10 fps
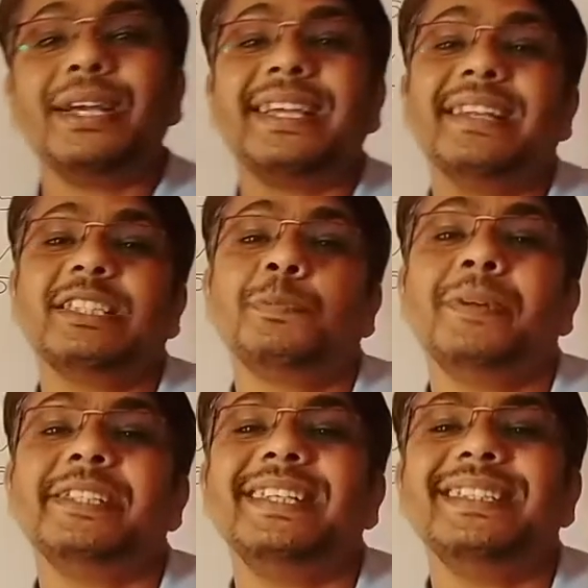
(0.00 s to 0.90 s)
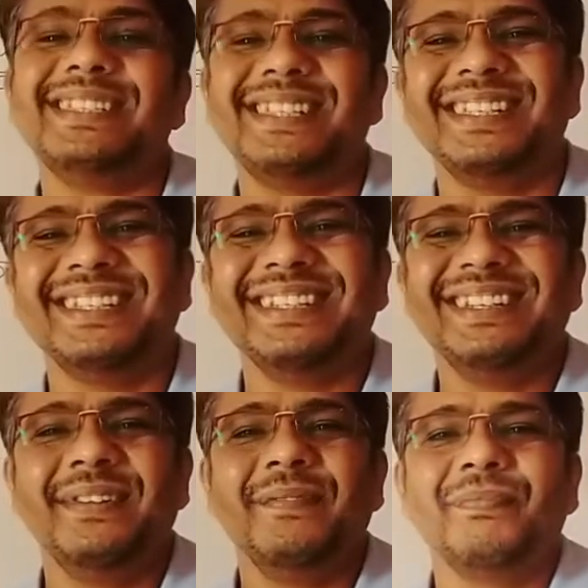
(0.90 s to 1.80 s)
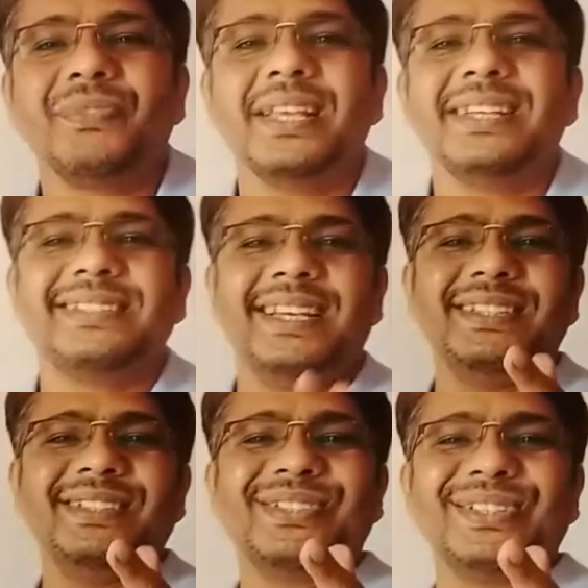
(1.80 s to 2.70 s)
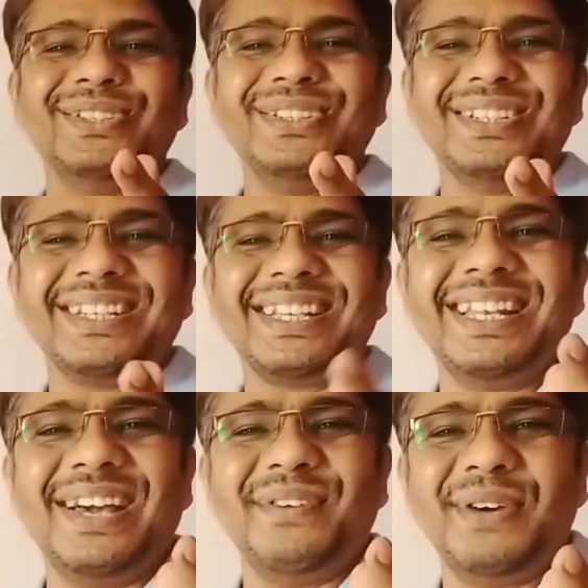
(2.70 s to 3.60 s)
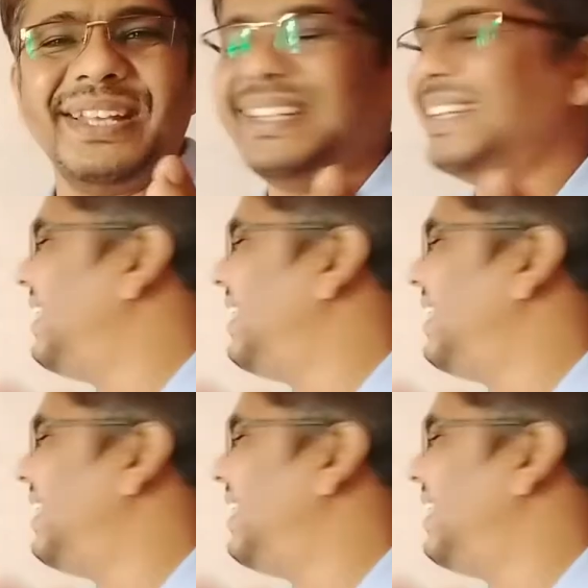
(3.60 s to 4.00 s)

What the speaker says: Now 110, how I can express? 10